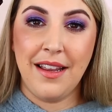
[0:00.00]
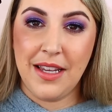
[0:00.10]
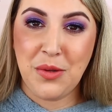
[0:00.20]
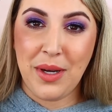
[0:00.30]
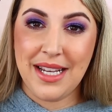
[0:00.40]

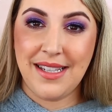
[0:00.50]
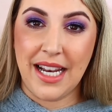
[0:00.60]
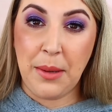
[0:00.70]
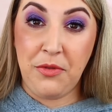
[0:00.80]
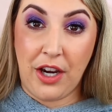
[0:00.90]
This one is
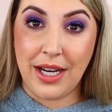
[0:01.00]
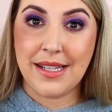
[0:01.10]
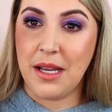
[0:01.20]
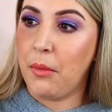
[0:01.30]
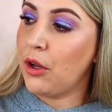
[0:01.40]
set up very
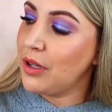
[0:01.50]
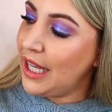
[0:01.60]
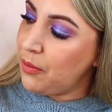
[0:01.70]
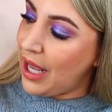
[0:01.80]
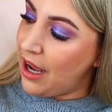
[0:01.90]

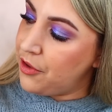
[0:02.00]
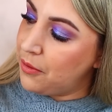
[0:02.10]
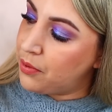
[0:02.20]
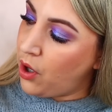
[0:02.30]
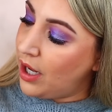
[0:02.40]
similarly. We have the
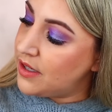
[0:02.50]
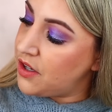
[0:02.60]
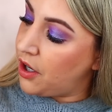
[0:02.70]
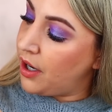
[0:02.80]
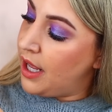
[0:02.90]

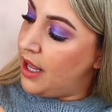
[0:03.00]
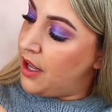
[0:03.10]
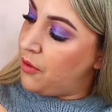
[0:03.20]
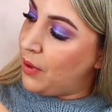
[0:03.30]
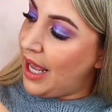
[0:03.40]
bronzer,
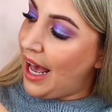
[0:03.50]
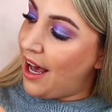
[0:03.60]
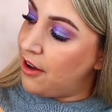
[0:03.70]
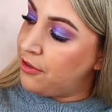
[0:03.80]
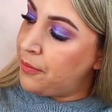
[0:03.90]
we
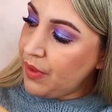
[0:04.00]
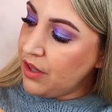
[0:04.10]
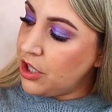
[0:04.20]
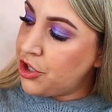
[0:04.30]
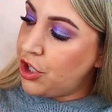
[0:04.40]
have
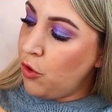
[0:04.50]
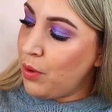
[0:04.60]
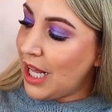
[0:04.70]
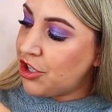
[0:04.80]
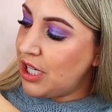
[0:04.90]
the 2
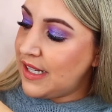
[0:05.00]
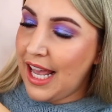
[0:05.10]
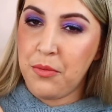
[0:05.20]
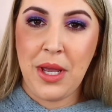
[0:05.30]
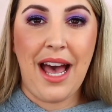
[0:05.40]
blushes,
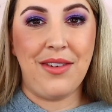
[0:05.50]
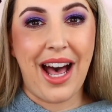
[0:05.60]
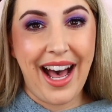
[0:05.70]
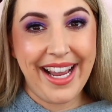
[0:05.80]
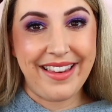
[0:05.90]
and we have a
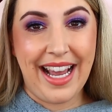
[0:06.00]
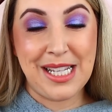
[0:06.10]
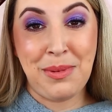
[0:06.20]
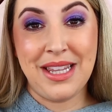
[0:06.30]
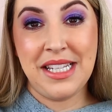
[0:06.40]
highlight,
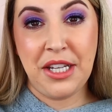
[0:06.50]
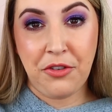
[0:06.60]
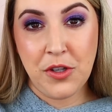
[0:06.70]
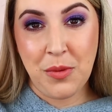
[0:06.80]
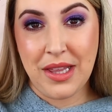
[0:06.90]
but the
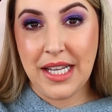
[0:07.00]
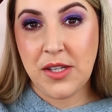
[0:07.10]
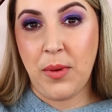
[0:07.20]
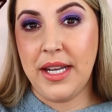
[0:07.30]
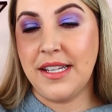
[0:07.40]
difference with
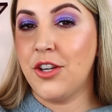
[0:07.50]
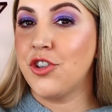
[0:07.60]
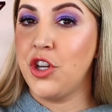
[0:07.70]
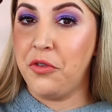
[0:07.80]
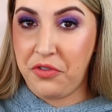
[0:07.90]
this one is
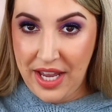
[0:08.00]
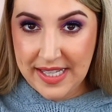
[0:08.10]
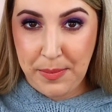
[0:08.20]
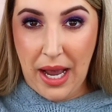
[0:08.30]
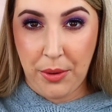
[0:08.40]
there's no
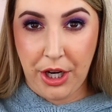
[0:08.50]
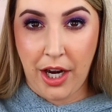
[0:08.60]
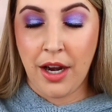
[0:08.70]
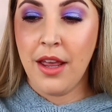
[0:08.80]
face powder.